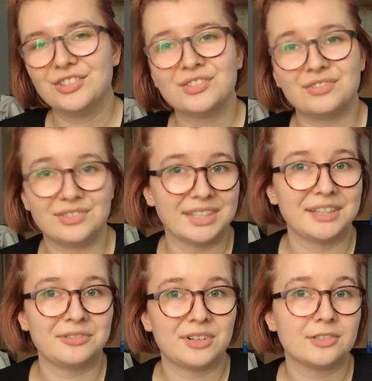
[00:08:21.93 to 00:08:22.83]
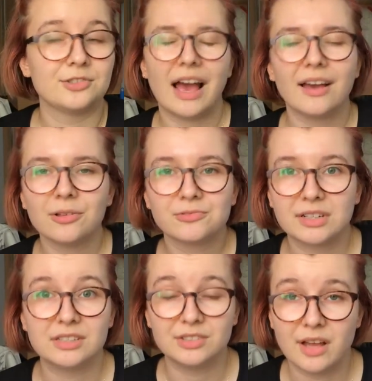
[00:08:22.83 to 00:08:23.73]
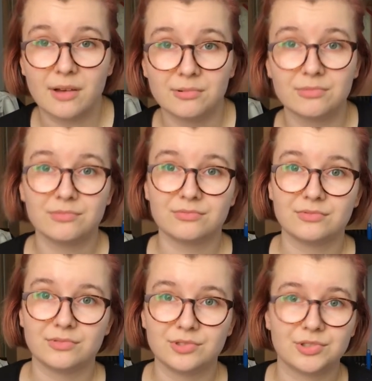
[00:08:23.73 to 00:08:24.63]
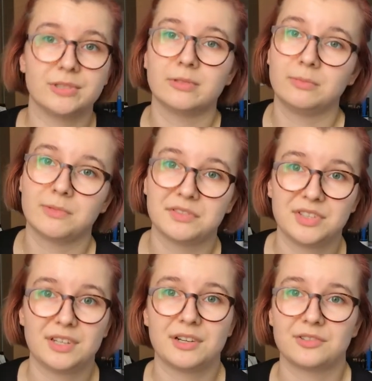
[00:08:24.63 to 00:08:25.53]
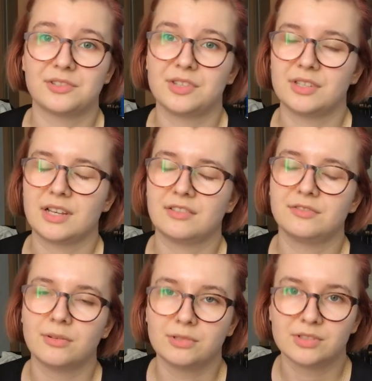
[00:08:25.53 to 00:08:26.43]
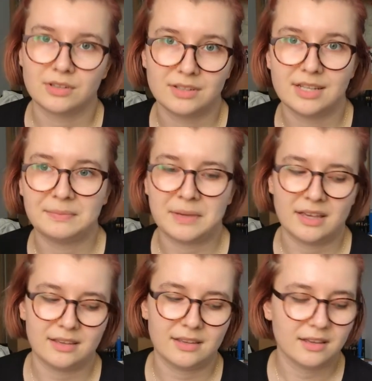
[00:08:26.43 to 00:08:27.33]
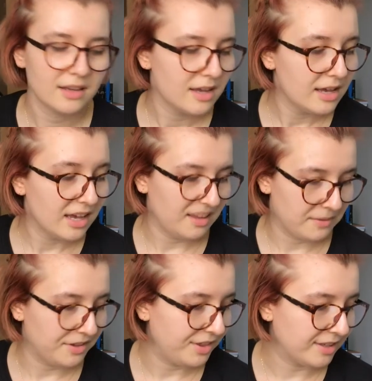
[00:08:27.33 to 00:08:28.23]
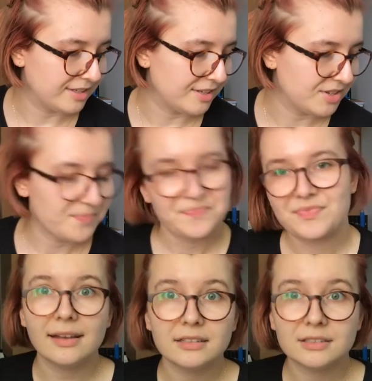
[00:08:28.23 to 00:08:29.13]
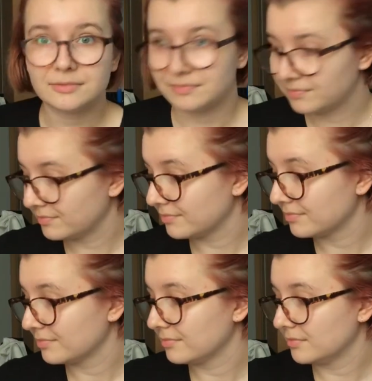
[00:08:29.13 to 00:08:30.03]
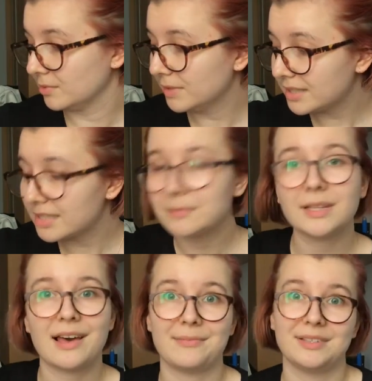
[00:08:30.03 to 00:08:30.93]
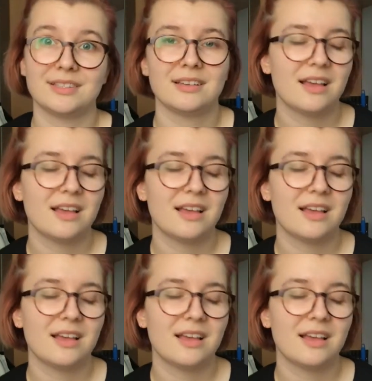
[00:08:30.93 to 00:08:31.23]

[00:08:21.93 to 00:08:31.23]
really great. I already know she will be one of the characters that I focus on in my thesis. I don't know. We'll see what happens.